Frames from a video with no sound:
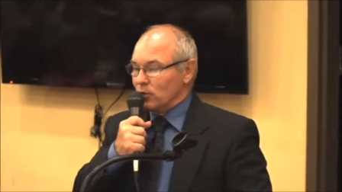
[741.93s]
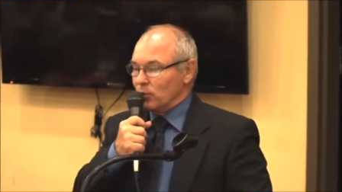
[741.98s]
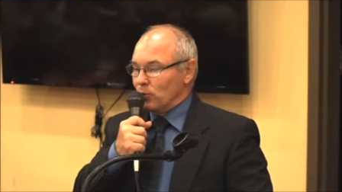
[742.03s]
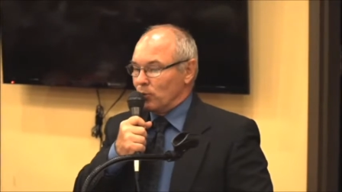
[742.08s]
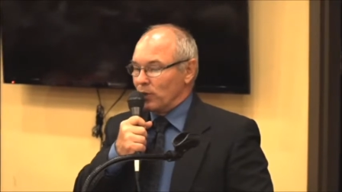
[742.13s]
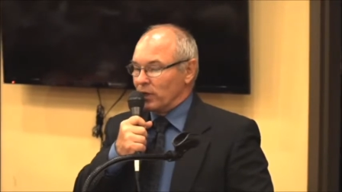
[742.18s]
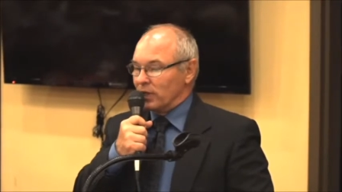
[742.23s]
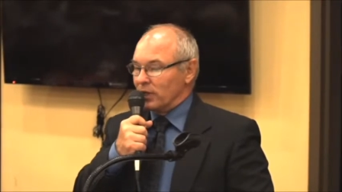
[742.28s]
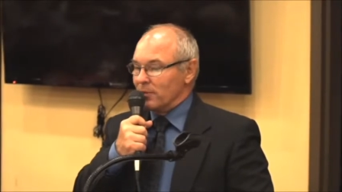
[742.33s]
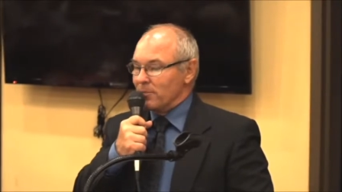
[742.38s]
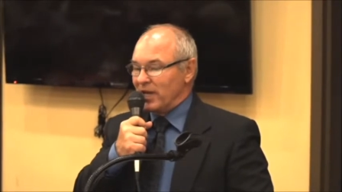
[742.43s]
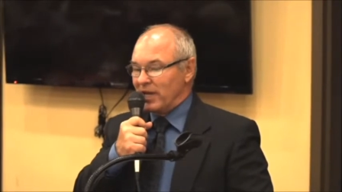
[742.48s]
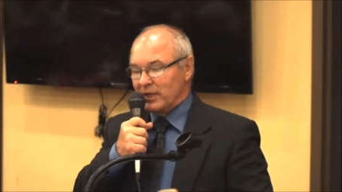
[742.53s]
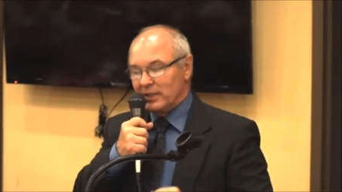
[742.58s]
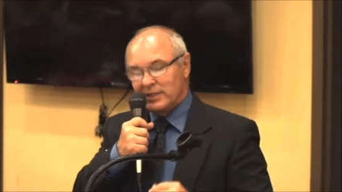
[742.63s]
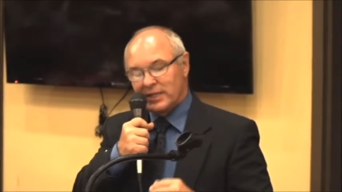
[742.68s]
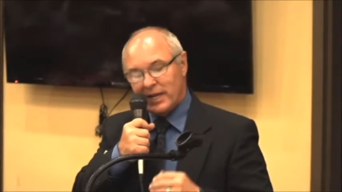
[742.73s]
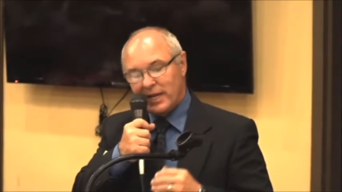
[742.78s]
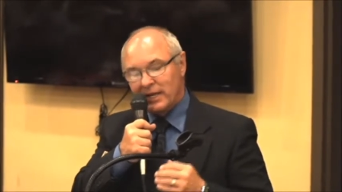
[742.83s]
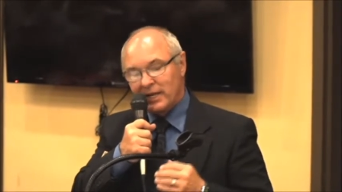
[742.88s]
We're going to
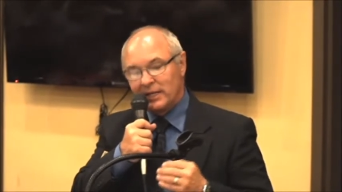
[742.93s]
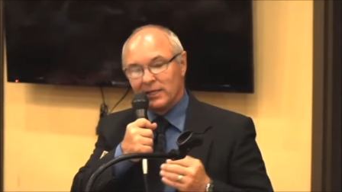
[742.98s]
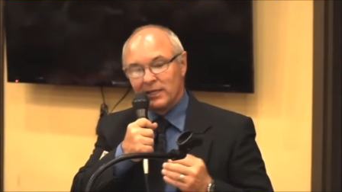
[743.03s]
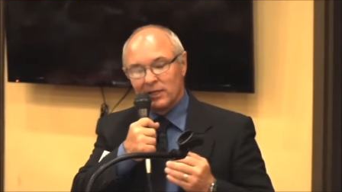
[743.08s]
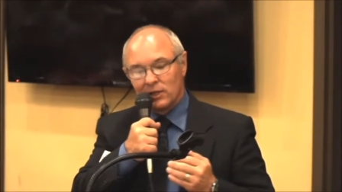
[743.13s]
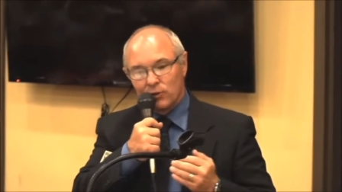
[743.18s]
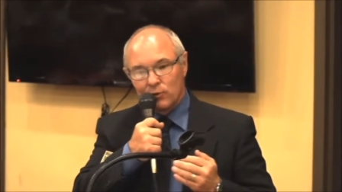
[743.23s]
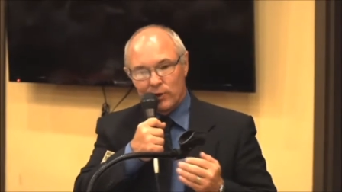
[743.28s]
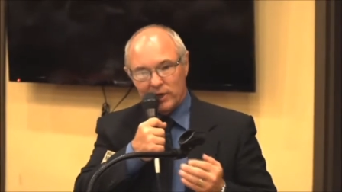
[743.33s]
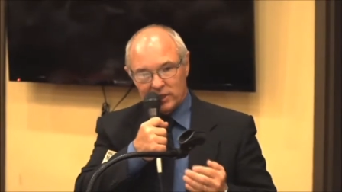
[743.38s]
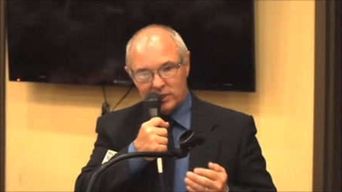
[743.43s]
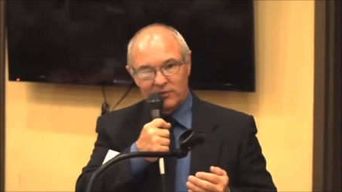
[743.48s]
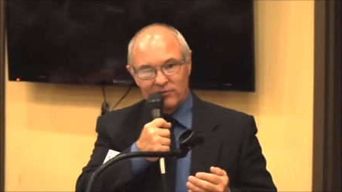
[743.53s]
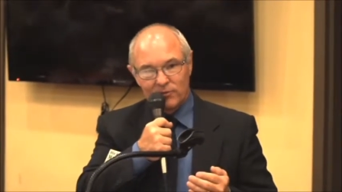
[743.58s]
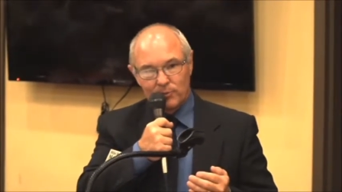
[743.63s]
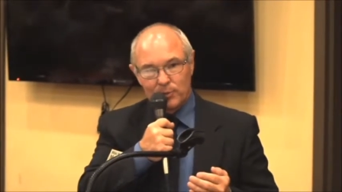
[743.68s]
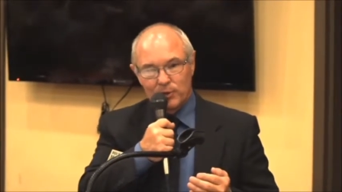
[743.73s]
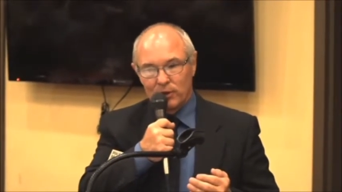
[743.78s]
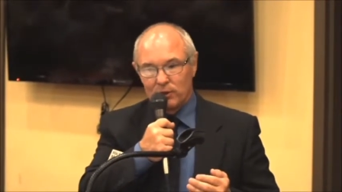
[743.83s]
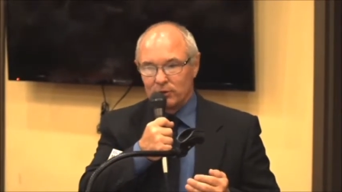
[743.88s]
maintain an
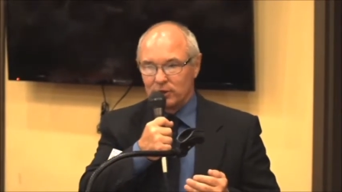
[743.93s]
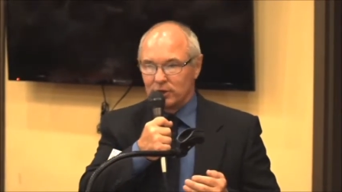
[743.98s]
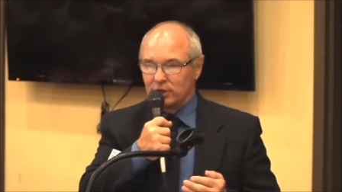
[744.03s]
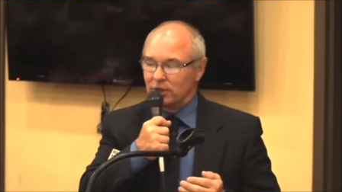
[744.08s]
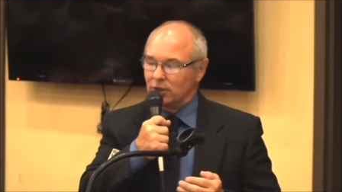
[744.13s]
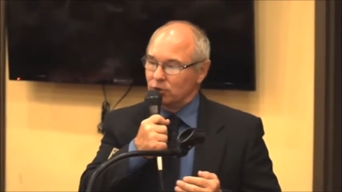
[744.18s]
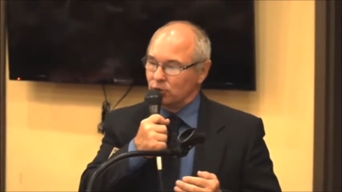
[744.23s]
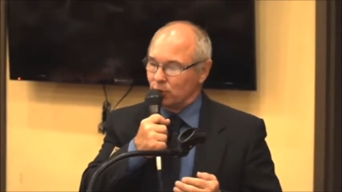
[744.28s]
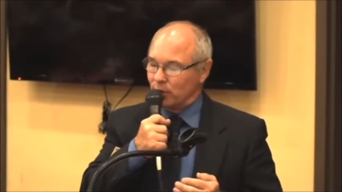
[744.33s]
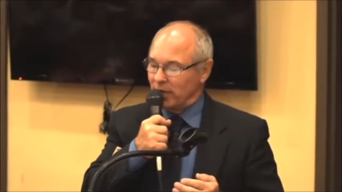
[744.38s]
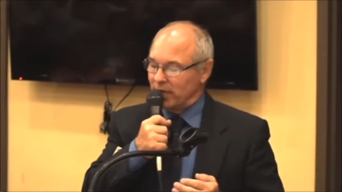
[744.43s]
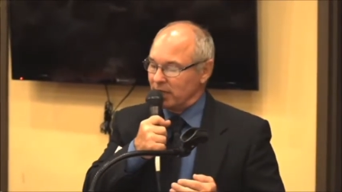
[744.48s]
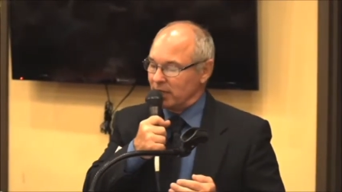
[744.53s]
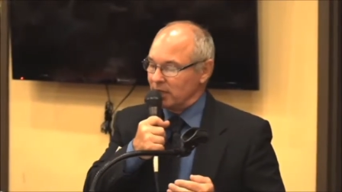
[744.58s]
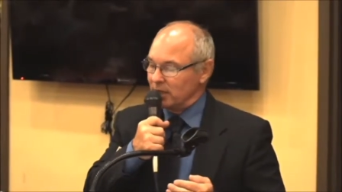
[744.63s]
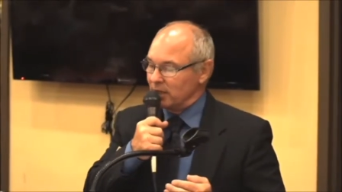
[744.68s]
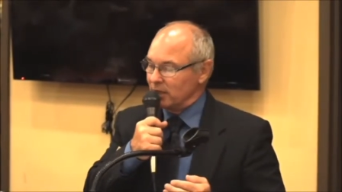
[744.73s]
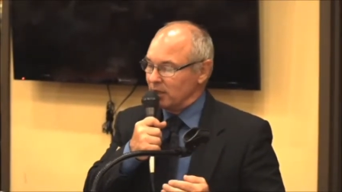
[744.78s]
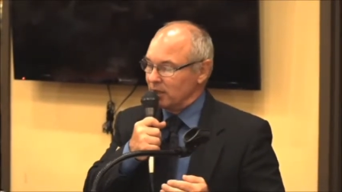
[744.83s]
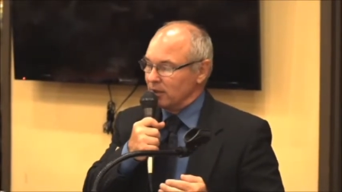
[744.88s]
aggressive approach to
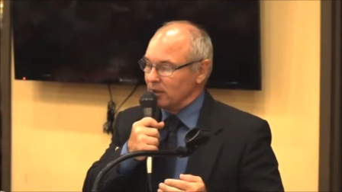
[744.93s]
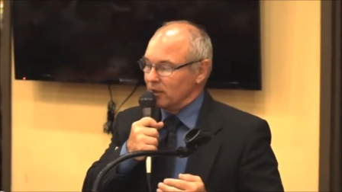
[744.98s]
training